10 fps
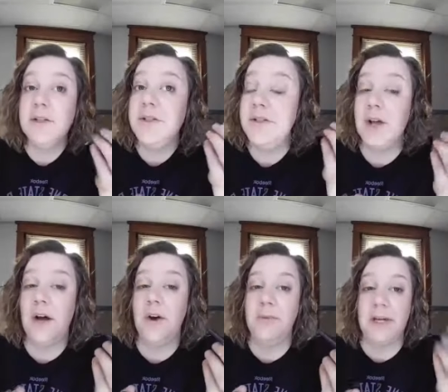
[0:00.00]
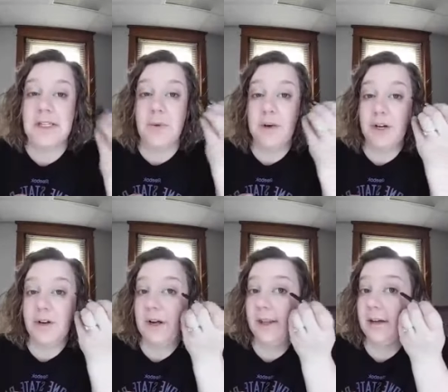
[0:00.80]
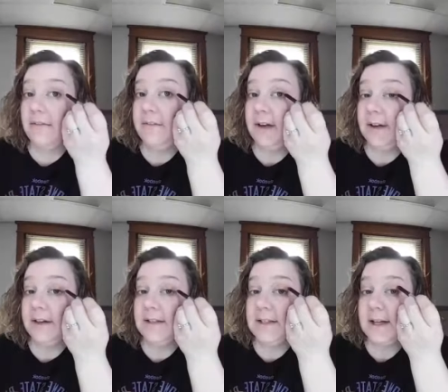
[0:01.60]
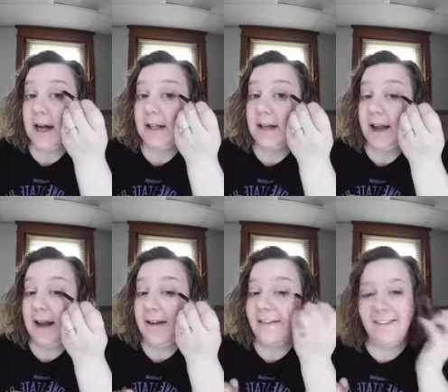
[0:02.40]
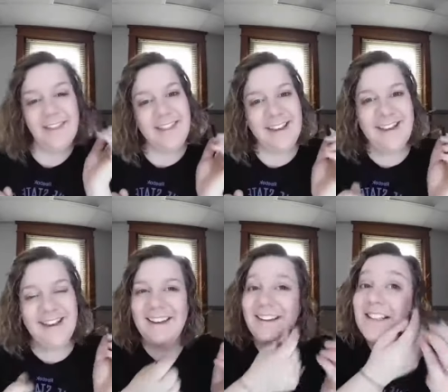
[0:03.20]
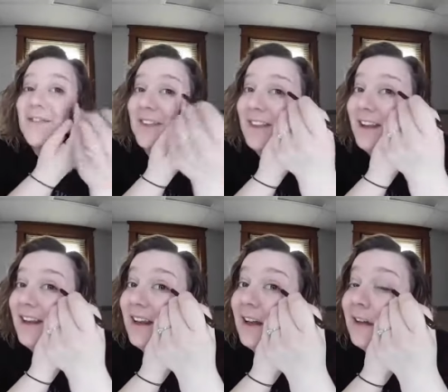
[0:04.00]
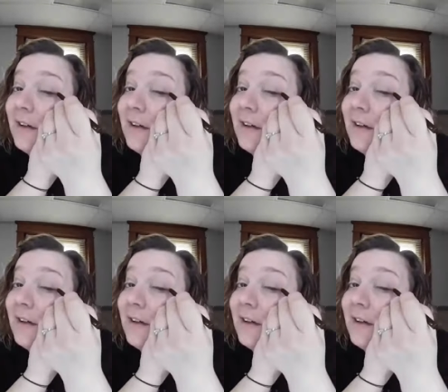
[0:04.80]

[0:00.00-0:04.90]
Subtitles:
So, because I want to create like a very solid angle. Thanks for the love.